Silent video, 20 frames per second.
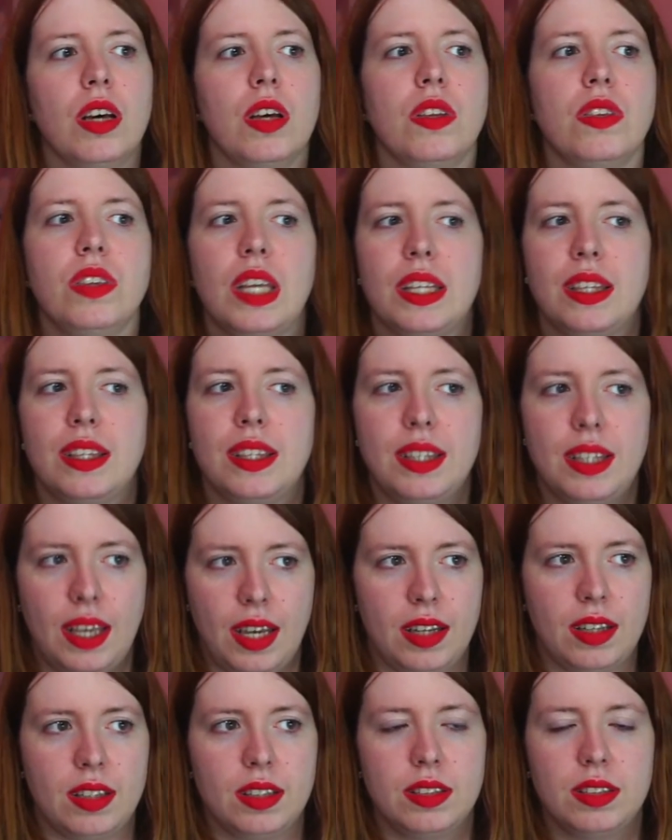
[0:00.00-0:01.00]
the
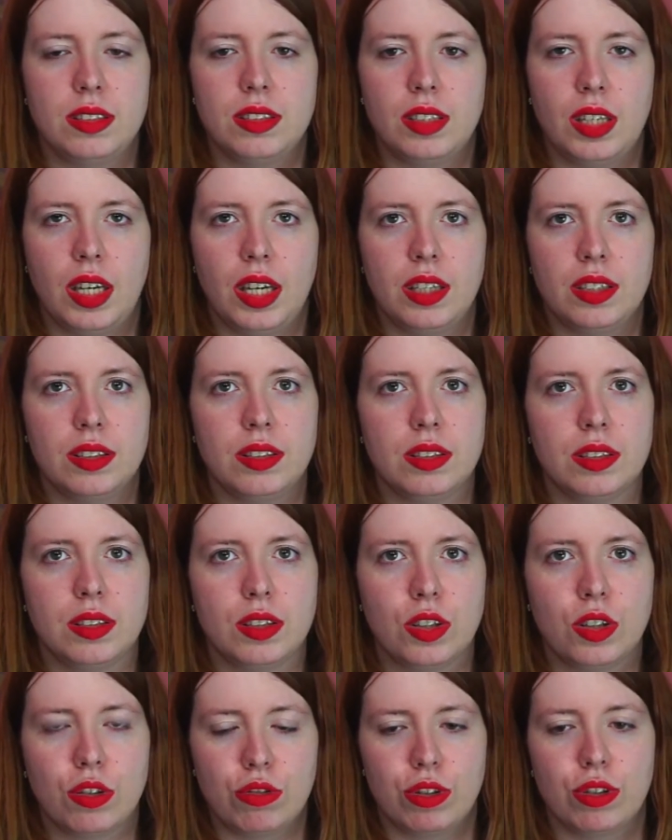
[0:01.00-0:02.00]
dance and
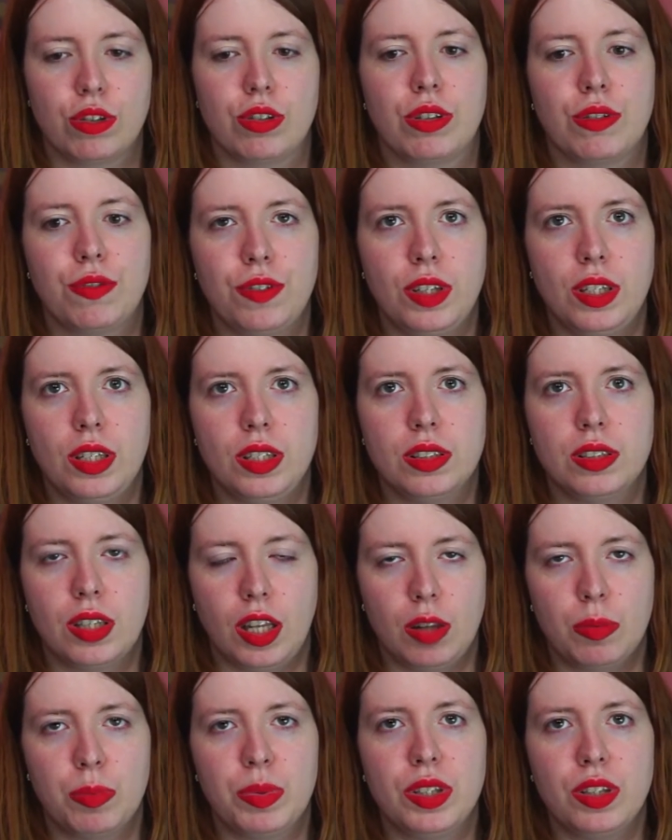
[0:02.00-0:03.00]
choreographies
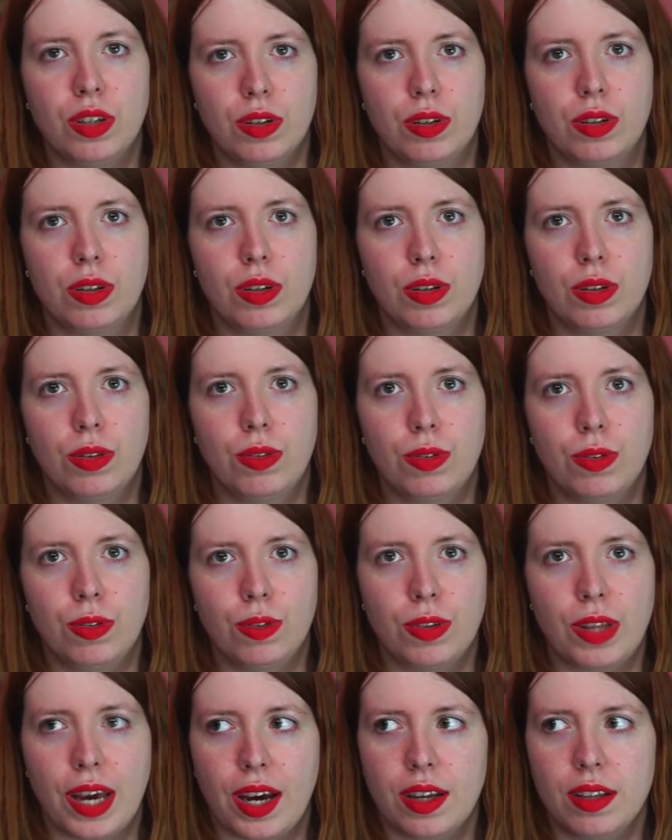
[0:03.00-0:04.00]
helping her through
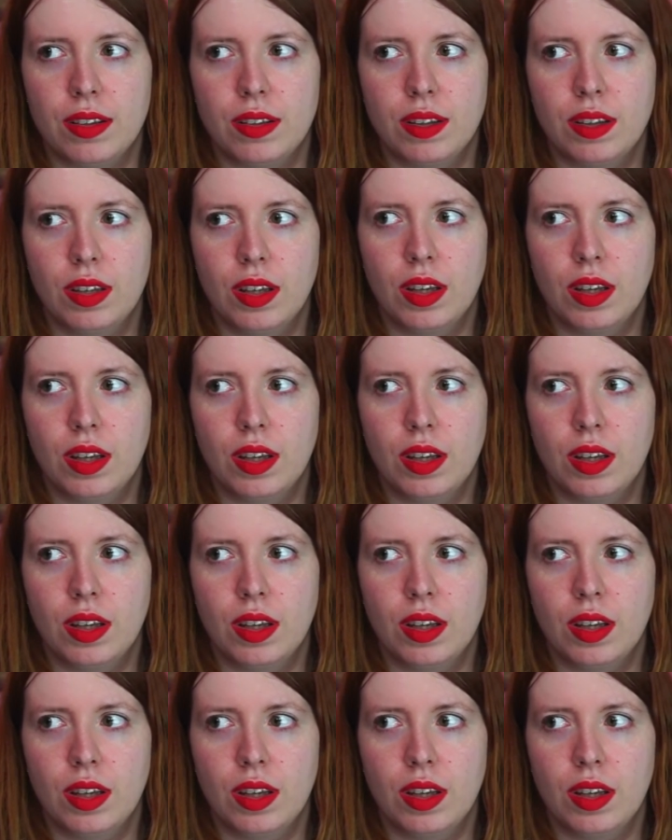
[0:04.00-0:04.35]
that.